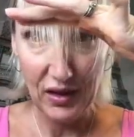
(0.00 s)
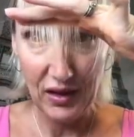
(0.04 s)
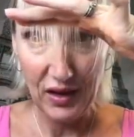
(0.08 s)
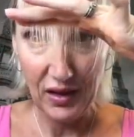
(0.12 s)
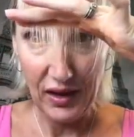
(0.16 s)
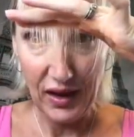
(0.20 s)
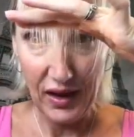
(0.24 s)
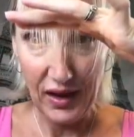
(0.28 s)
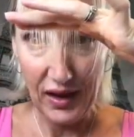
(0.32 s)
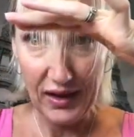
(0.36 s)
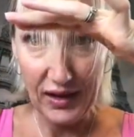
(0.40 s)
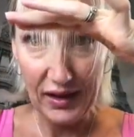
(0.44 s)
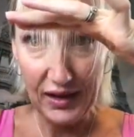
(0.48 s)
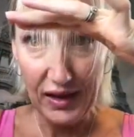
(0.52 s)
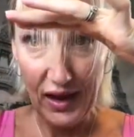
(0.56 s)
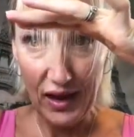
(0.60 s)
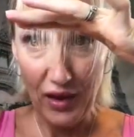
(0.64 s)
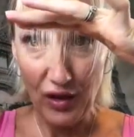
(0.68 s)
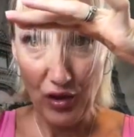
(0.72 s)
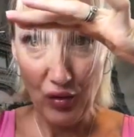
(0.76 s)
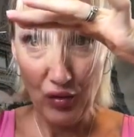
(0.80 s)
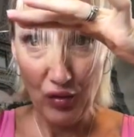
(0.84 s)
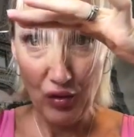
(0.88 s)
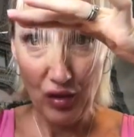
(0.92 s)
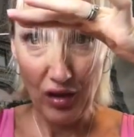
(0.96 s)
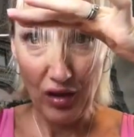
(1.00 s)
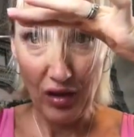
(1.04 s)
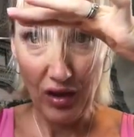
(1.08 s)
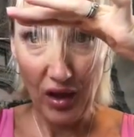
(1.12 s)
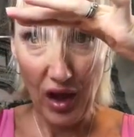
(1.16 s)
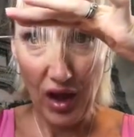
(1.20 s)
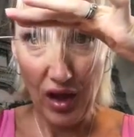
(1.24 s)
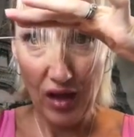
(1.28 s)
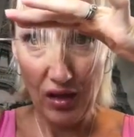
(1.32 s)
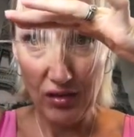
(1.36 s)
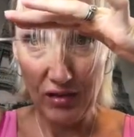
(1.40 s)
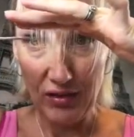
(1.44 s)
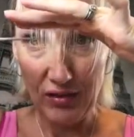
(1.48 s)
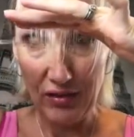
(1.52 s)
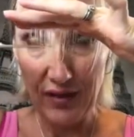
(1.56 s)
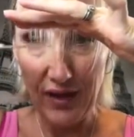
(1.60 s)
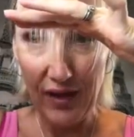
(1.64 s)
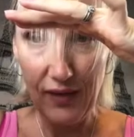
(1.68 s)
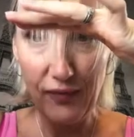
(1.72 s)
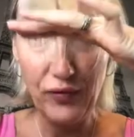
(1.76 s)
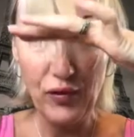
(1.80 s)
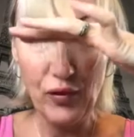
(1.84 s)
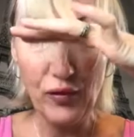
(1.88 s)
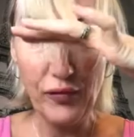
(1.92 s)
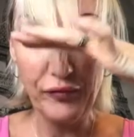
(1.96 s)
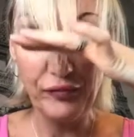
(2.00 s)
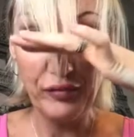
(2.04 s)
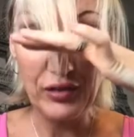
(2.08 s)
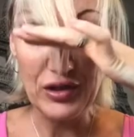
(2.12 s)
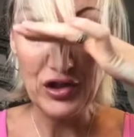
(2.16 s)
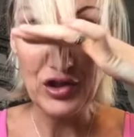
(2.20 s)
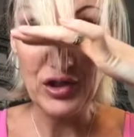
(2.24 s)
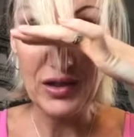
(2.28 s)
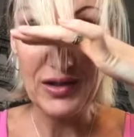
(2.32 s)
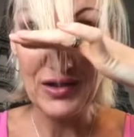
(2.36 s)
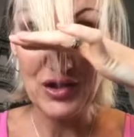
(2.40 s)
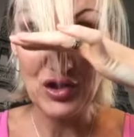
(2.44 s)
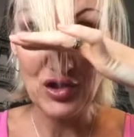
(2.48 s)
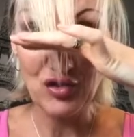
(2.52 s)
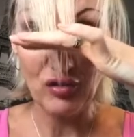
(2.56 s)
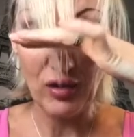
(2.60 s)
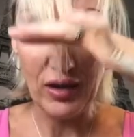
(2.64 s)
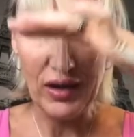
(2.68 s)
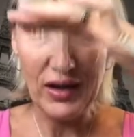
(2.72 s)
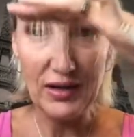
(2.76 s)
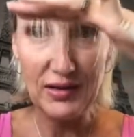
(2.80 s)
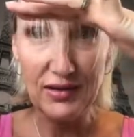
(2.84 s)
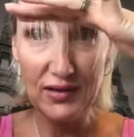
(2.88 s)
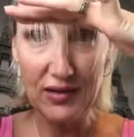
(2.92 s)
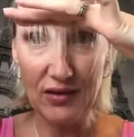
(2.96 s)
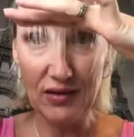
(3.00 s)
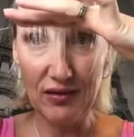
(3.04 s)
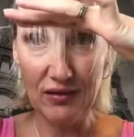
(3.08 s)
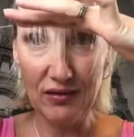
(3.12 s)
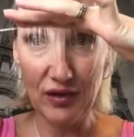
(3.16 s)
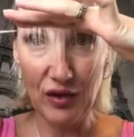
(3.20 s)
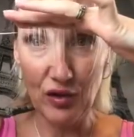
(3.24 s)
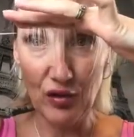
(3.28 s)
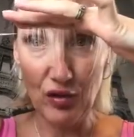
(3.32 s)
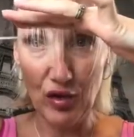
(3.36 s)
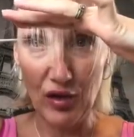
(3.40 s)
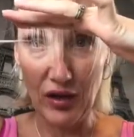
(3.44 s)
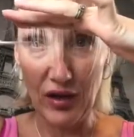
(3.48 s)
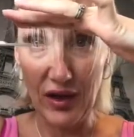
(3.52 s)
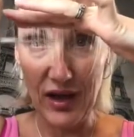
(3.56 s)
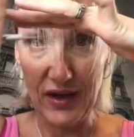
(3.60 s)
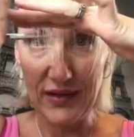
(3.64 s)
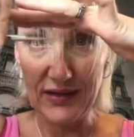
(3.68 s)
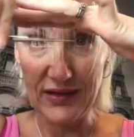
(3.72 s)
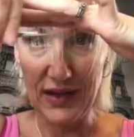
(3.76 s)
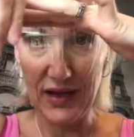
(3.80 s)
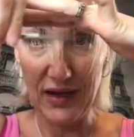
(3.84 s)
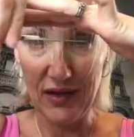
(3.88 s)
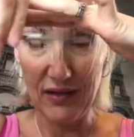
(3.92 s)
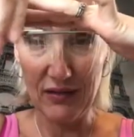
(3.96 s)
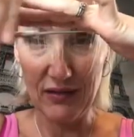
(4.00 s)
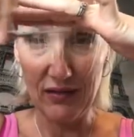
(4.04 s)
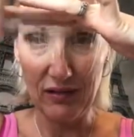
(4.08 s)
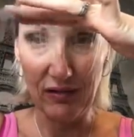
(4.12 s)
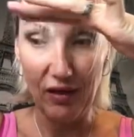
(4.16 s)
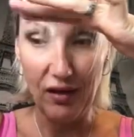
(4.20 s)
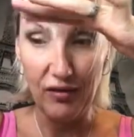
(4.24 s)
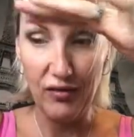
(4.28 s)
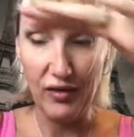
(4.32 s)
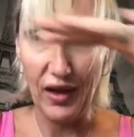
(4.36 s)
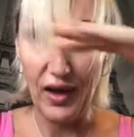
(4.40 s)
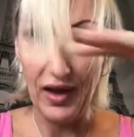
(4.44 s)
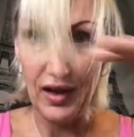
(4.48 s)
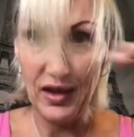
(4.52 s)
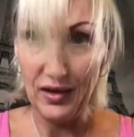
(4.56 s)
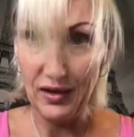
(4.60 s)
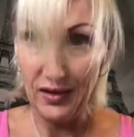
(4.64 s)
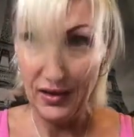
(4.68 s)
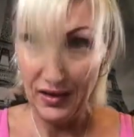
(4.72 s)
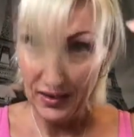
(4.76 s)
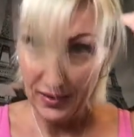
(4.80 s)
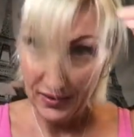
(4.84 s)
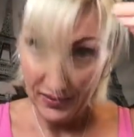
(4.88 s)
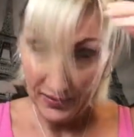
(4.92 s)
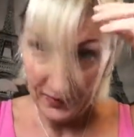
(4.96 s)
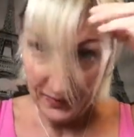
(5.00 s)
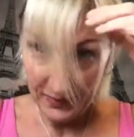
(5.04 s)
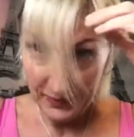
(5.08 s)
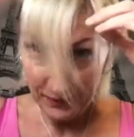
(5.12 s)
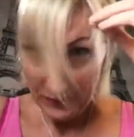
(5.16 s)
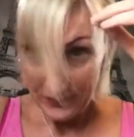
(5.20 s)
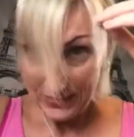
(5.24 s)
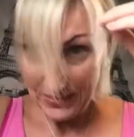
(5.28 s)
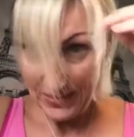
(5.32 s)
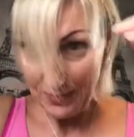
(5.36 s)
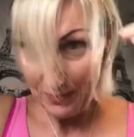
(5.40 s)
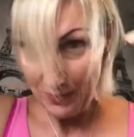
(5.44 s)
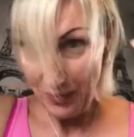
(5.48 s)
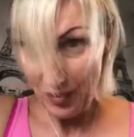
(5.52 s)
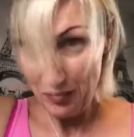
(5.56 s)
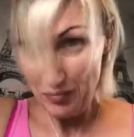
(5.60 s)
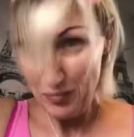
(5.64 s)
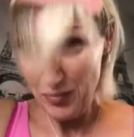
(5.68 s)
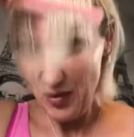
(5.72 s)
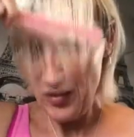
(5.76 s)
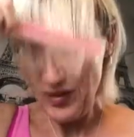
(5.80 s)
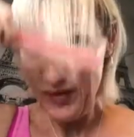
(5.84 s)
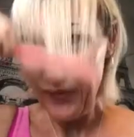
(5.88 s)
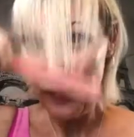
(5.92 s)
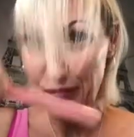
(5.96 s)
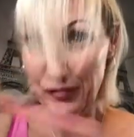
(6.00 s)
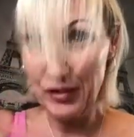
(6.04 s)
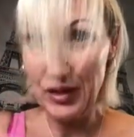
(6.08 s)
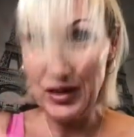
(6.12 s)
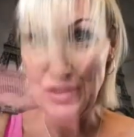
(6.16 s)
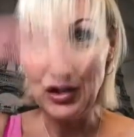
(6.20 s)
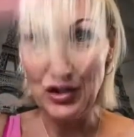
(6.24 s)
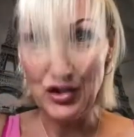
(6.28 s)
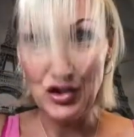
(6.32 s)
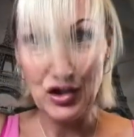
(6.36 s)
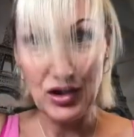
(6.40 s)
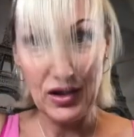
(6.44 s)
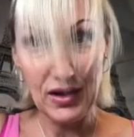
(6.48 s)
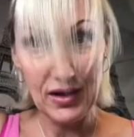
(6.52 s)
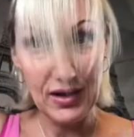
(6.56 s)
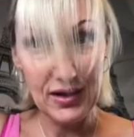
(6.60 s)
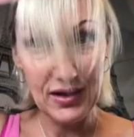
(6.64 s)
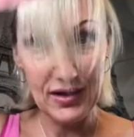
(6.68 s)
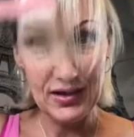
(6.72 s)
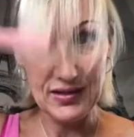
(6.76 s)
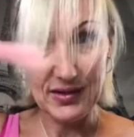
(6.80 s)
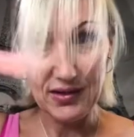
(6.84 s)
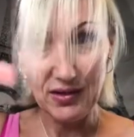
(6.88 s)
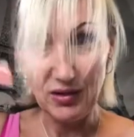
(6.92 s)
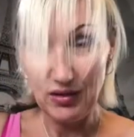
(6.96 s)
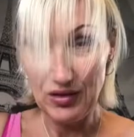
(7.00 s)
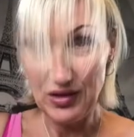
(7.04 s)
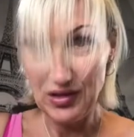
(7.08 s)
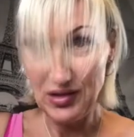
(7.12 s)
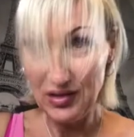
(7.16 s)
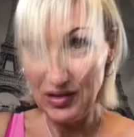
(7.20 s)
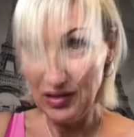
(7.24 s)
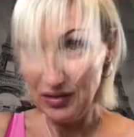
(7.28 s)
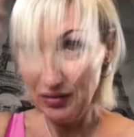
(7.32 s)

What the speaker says: And again, you can cut, if your fringe is straight, you can cut it like that. See, my fringe is, I do